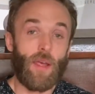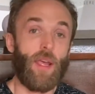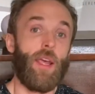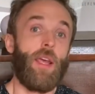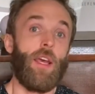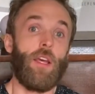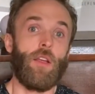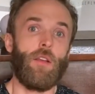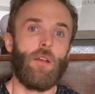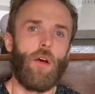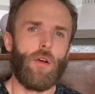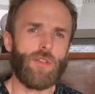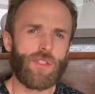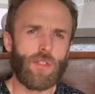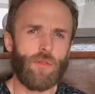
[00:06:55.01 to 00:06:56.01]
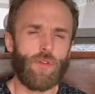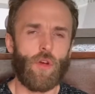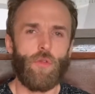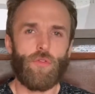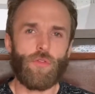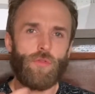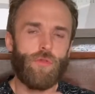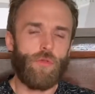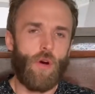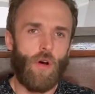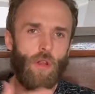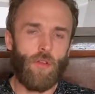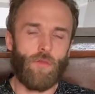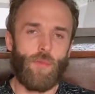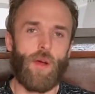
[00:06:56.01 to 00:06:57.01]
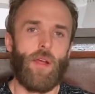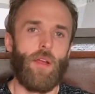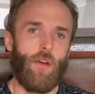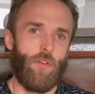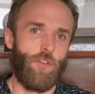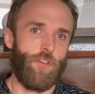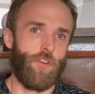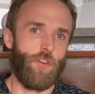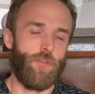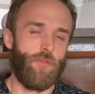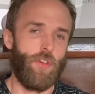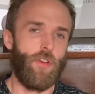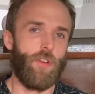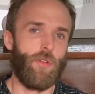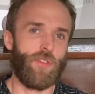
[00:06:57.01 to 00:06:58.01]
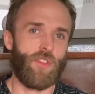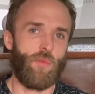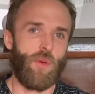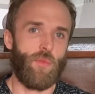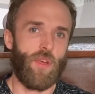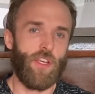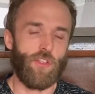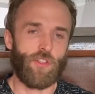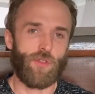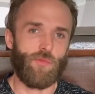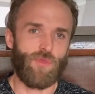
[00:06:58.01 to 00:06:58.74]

and also go through all of my other videos on my page.